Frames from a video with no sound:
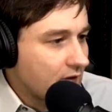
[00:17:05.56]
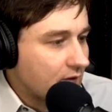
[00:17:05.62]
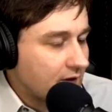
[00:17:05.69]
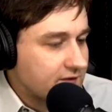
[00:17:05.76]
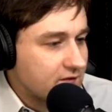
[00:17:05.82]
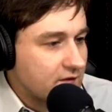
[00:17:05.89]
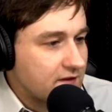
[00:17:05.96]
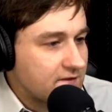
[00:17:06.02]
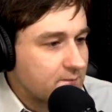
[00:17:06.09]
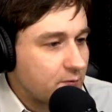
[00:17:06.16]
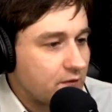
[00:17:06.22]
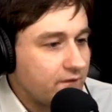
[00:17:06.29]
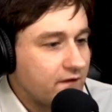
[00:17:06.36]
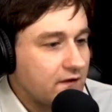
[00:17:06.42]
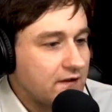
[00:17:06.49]
Right, so it's
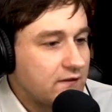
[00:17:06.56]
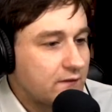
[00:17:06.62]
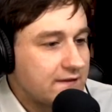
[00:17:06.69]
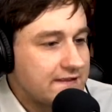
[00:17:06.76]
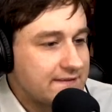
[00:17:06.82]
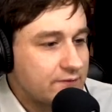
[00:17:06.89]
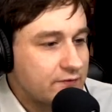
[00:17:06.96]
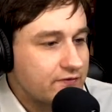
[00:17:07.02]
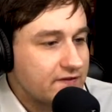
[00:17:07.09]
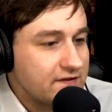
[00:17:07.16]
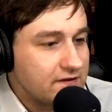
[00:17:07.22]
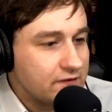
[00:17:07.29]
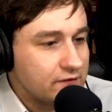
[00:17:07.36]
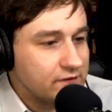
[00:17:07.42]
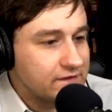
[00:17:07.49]
perfectly reasonable to
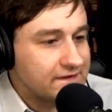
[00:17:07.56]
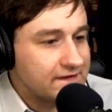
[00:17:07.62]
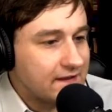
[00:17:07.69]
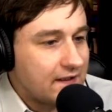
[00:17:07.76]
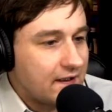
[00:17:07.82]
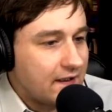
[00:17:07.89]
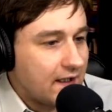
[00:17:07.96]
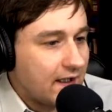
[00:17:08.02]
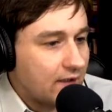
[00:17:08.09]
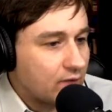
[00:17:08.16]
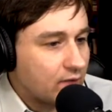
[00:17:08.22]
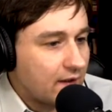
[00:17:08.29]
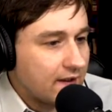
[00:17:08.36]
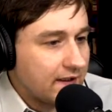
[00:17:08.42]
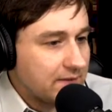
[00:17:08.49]
use a
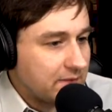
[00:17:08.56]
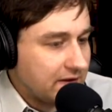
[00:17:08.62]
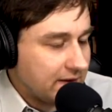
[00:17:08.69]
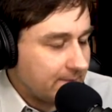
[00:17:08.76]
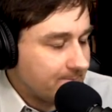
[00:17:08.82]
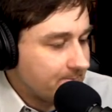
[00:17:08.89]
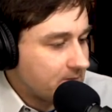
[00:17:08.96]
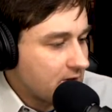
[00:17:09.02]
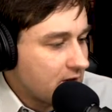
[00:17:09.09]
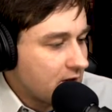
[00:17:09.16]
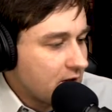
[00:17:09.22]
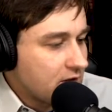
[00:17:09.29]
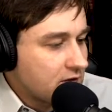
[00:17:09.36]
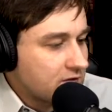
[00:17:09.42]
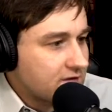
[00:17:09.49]
running mean.
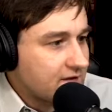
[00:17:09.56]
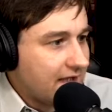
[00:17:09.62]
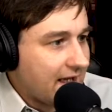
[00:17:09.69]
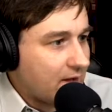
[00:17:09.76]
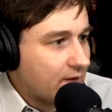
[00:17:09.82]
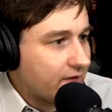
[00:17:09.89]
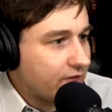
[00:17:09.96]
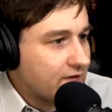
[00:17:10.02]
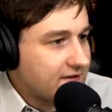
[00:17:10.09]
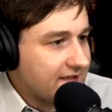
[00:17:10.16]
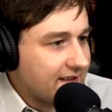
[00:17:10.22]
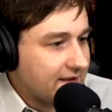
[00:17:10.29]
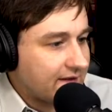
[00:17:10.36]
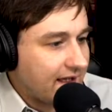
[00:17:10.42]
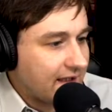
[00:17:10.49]
So now, if we
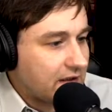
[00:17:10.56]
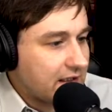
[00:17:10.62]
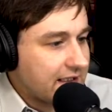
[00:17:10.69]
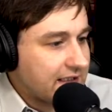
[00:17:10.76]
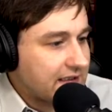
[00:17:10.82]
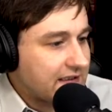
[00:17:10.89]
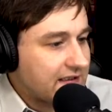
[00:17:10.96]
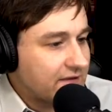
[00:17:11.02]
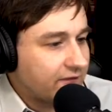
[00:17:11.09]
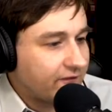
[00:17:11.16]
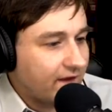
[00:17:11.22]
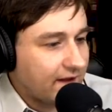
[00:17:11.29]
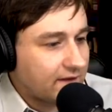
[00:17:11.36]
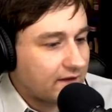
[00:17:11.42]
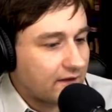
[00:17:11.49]
take that likely
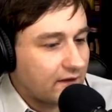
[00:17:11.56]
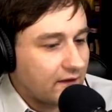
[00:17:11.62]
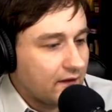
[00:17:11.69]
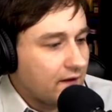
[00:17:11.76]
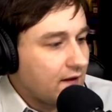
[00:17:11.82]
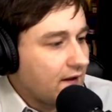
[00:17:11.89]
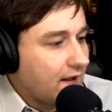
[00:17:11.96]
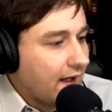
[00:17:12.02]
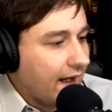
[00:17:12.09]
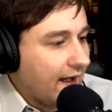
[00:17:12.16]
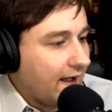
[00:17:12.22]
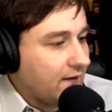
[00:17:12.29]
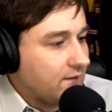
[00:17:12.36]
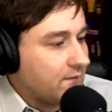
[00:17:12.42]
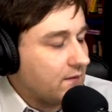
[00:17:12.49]
infected
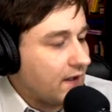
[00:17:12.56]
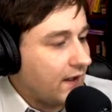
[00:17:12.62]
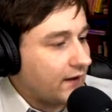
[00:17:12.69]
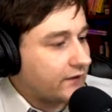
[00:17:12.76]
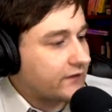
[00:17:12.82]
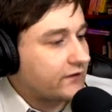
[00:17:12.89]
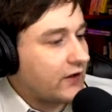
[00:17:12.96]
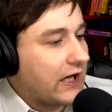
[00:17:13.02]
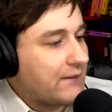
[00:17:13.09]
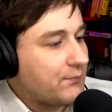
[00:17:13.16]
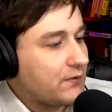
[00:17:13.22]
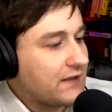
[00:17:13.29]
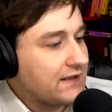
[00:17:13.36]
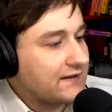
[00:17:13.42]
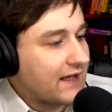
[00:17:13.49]
and
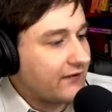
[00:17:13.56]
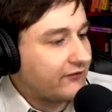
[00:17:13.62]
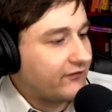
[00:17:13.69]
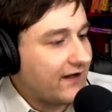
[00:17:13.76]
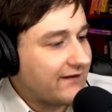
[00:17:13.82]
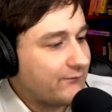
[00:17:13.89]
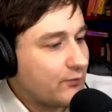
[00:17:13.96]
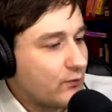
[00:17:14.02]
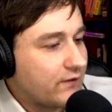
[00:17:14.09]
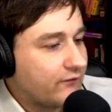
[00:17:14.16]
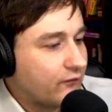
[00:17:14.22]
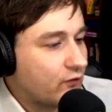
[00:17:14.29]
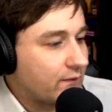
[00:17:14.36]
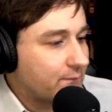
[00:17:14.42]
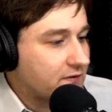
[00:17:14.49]
extrapolate that
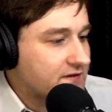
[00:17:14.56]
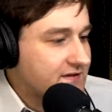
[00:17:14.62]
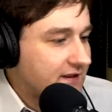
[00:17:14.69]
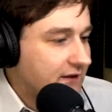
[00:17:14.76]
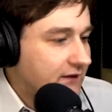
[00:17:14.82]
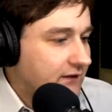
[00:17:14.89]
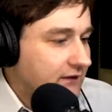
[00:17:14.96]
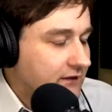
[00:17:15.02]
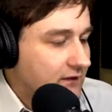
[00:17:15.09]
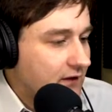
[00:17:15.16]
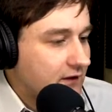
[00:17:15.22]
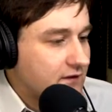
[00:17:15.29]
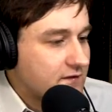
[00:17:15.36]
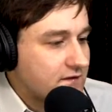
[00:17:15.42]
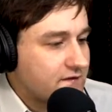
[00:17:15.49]
5.4% to,
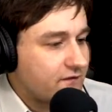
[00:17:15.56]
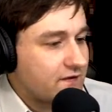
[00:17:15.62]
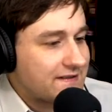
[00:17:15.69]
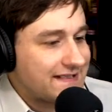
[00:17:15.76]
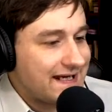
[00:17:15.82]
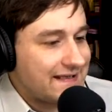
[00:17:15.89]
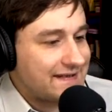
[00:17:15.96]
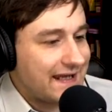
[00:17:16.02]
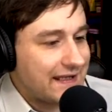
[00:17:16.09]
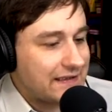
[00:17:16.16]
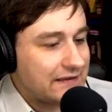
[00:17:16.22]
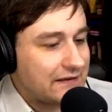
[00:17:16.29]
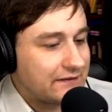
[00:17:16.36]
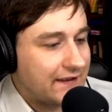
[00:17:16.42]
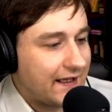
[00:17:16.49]
if we take
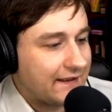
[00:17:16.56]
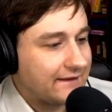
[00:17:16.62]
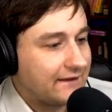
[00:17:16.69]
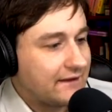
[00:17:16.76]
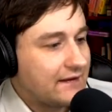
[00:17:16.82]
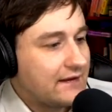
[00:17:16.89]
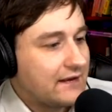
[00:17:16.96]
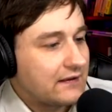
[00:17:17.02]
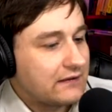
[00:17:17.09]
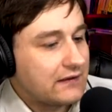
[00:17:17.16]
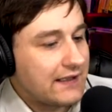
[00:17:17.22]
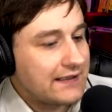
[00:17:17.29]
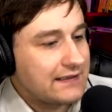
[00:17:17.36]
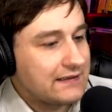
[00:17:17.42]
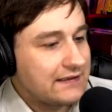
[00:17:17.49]
that
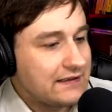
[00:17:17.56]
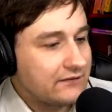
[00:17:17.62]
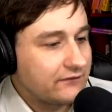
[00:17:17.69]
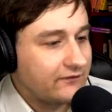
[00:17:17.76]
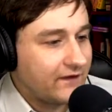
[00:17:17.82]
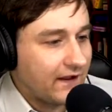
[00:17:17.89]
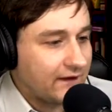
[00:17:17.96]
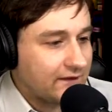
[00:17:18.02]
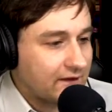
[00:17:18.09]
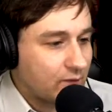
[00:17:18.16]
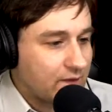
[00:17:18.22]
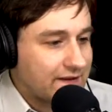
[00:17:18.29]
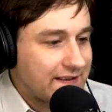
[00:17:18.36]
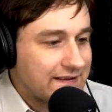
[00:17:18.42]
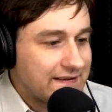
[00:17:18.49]
likely infected,
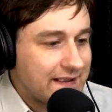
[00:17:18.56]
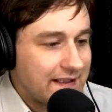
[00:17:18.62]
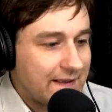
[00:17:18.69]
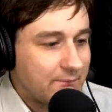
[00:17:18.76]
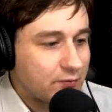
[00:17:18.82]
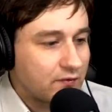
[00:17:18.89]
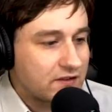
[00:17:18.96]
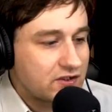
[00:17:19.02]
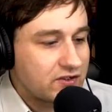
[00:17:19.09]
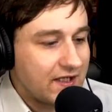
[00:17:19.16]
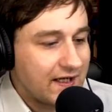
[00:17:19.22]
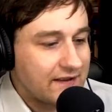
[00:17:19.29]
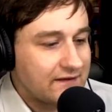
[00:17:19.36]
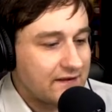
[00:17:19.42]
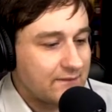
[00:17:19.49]
we can get a
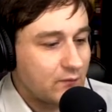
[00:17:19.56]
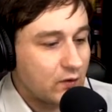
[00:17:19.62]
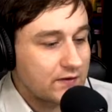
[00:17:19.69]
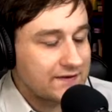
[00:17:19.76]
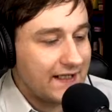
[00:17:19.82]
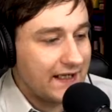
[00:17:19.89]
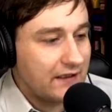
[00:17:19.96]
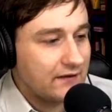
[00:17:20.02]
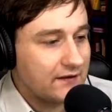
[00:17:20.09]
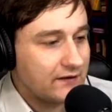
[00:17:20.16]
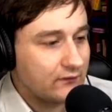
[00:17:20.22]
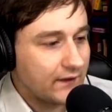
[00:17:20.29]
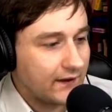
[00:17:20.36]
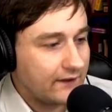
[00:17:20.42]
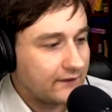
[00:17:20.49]
projected
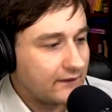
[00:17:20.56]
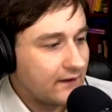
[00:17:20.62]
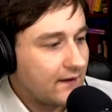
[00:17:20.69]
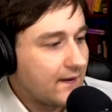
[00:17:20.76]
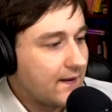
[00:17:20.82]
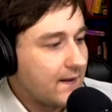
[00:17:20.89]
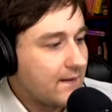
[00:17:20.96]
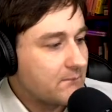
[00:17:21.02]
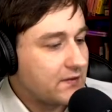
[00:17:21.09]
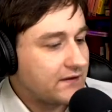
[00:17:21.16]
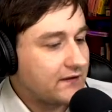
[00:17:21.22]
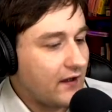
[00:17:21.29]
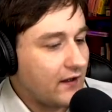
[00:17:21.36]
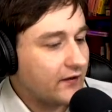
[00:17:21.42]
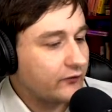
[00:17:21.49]
mortality rate
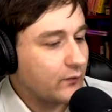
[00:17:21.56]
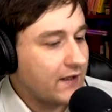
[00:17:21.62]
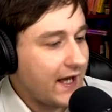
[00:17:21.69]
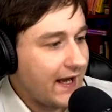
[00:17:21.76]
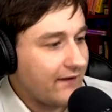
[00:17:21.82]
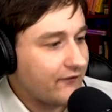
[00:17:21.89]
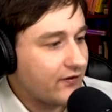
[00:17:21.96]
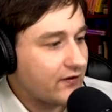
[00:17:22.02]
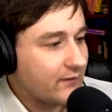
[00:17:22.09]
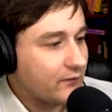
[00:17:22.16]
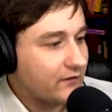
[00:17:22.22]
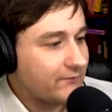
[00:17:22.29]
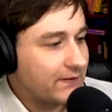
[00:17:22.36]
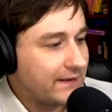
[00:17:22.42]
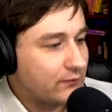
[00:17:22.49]
because we have the
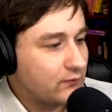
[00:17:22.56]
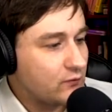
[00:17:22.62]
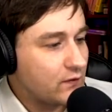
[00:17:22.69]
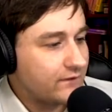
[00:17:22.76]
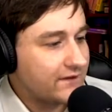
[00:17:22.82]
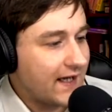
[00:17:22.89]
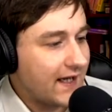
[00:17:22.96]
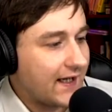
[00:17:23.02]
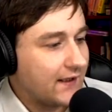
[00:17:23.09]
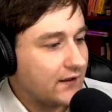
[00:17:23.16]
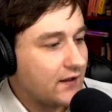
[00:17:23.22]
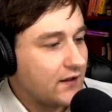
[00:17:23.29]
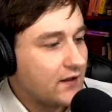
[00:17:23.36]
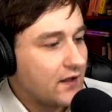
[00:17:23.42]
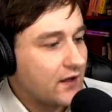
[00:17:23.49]
number of people who have died,
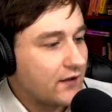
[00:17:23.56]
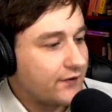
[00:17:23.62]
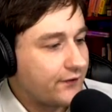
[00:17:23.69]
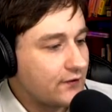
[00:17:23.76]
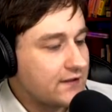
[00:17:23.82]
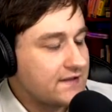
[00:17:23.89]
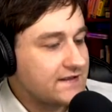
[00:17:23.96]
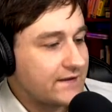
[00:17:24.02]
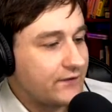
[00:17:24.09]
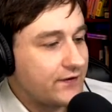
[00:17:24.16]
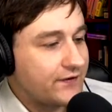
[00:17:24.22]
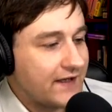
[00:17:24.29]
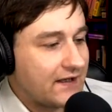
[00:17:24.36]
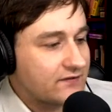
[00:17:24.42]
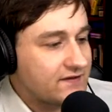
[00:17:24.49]

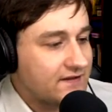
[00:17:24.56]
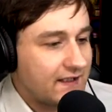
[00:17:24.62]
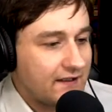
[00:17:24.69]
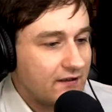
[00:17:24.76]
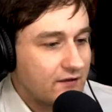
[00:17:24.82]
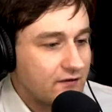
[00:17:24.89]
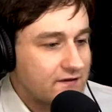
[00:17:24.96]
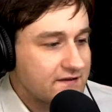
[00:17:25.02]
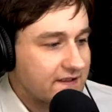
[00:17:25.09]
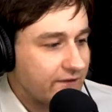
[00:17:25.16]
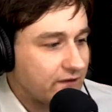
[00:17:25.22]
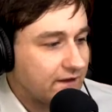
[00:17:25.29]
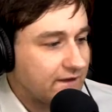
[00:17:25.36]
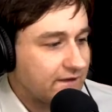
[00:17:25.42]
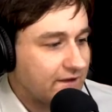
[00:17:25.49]

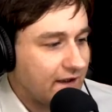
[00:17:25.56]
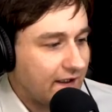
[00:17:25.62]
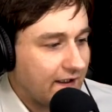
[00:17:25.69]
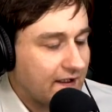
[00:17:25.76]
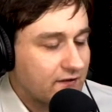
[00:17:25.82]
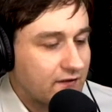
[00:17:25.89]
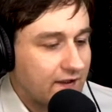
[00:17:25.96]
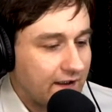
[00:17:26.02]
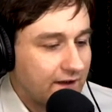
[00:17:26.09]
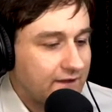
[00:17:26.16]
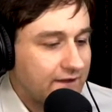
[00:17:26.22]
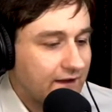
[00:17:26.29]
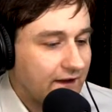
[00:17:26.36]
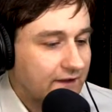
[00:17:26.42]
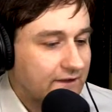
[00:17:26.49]

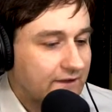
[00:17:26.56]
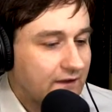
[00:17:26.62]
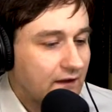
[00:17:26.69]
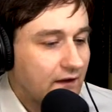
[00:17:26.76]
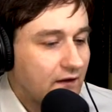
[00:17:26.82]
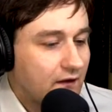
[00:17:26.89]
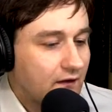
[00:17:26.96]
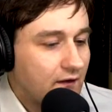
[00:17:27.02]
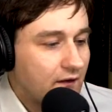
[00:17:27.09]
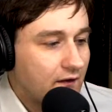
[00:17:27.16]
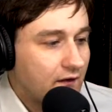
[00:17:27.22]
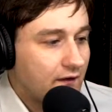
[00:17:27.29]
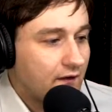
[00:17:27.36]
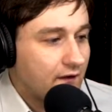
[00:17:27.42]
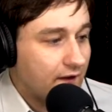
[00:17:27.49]
37,886
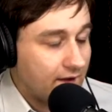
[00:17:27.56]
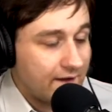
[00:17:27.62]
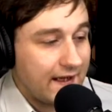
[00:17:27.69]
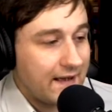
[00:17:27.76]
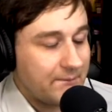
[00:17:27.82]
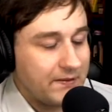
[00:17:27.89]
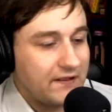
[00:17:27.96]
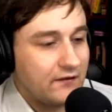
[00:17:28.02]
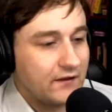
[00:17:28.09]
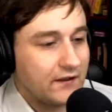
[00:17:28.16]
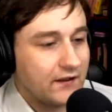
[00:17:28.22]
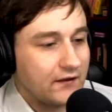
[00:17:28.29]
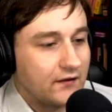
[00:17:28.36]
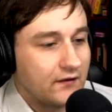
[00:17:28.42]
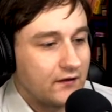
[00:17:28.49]
in that
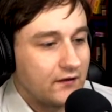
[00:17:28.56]
period.